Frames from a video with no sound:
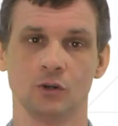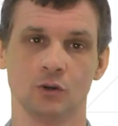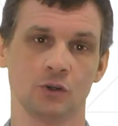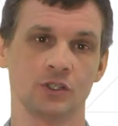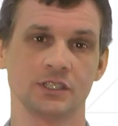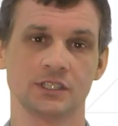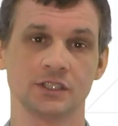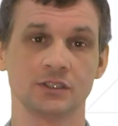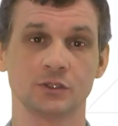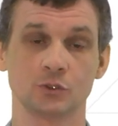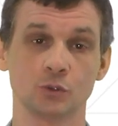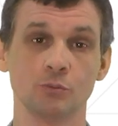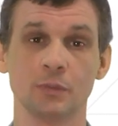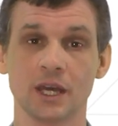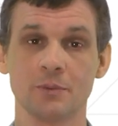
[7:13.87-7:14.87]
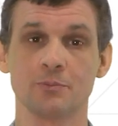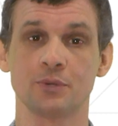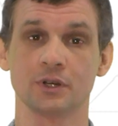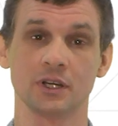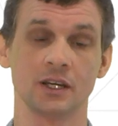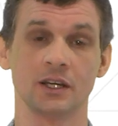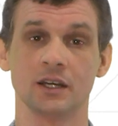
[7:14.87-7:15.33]
Or is it to
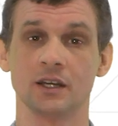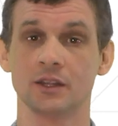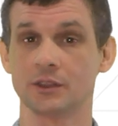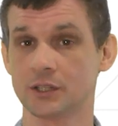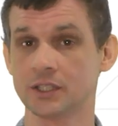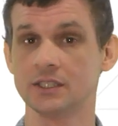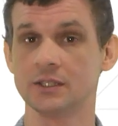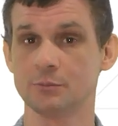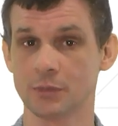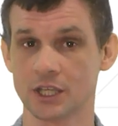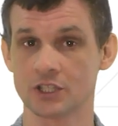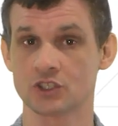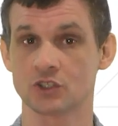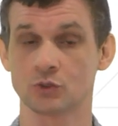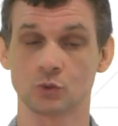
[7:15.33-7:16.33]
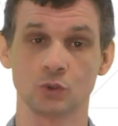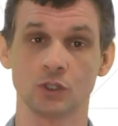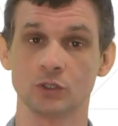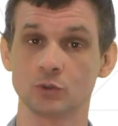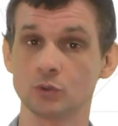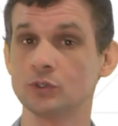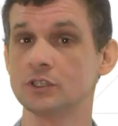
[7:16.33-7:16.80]
map a 3D mesh to
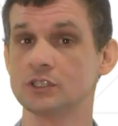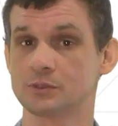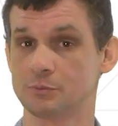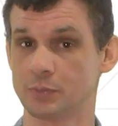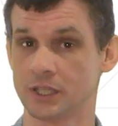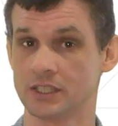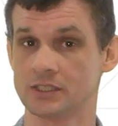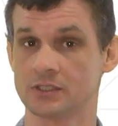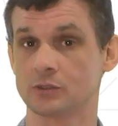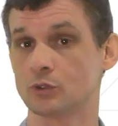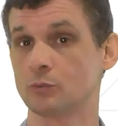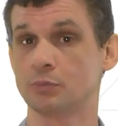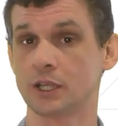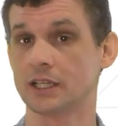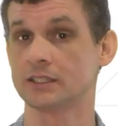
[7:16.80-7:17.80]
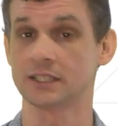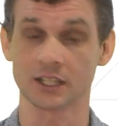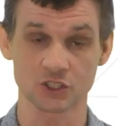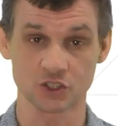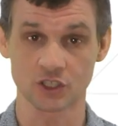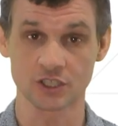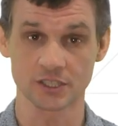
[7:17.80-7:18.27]
a 2D space to apply
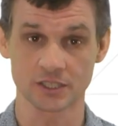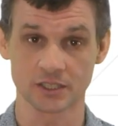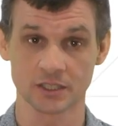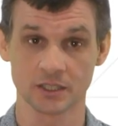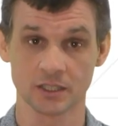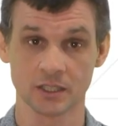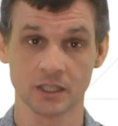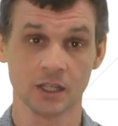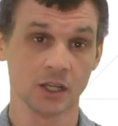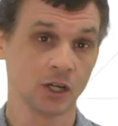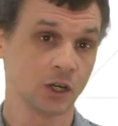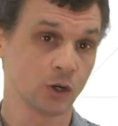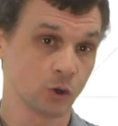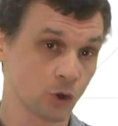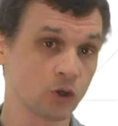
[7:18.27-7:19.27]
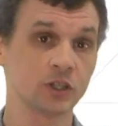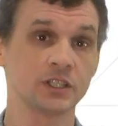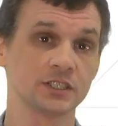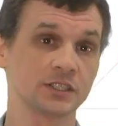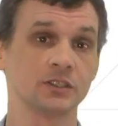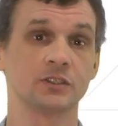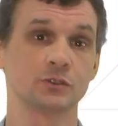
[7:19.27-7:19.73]
textures? Or
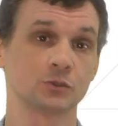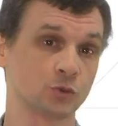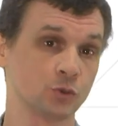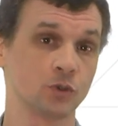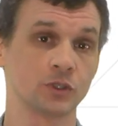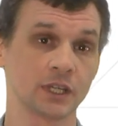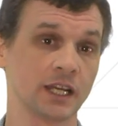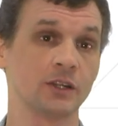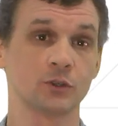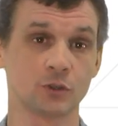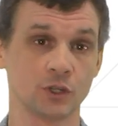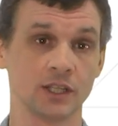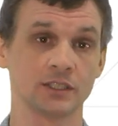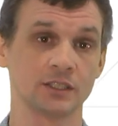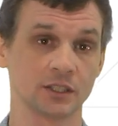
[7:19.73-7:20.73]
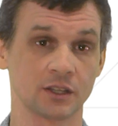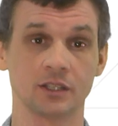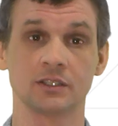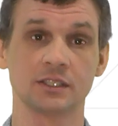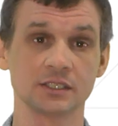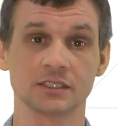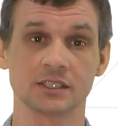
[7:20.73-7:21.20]
is it to calculate the
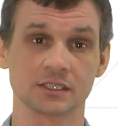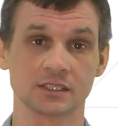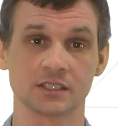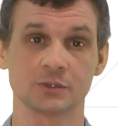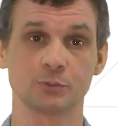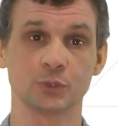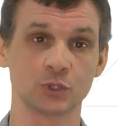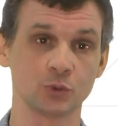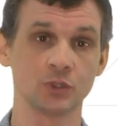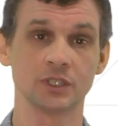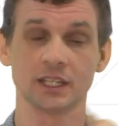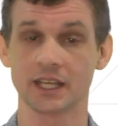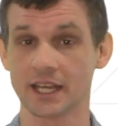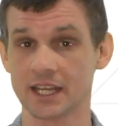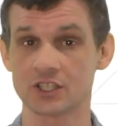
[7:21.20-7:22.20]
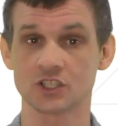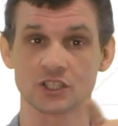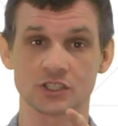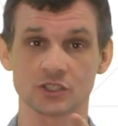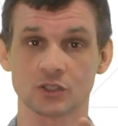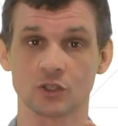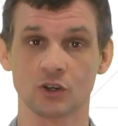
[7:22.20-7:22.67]
distances between the
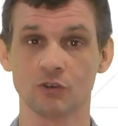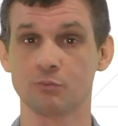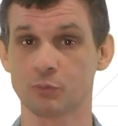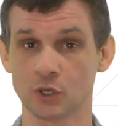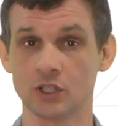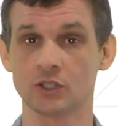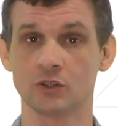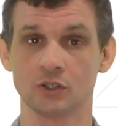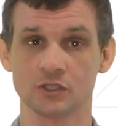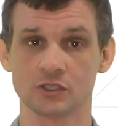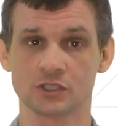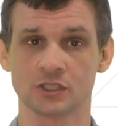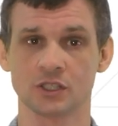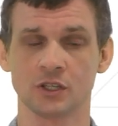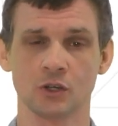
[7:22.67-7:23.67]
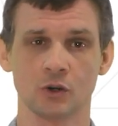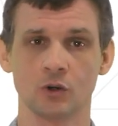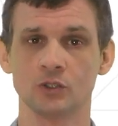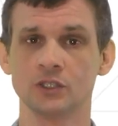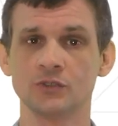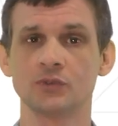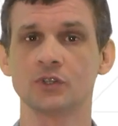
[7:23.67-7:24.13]
edges of polygons
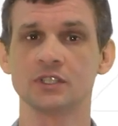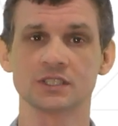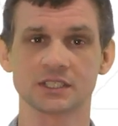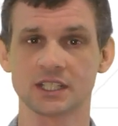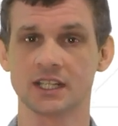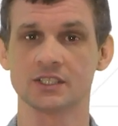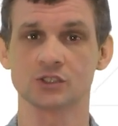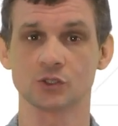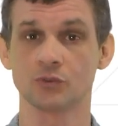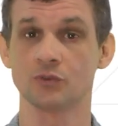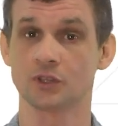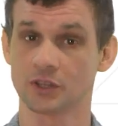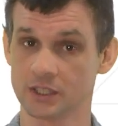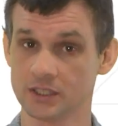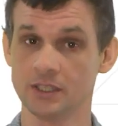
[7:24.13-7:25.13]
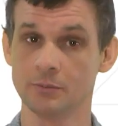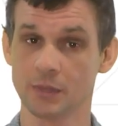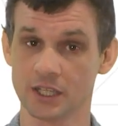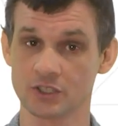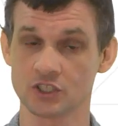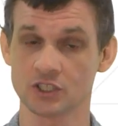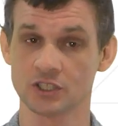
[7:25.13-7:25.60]
on different sides of a 3D
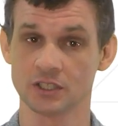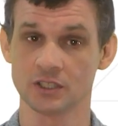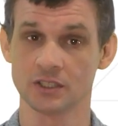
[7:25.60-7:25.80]
mesh?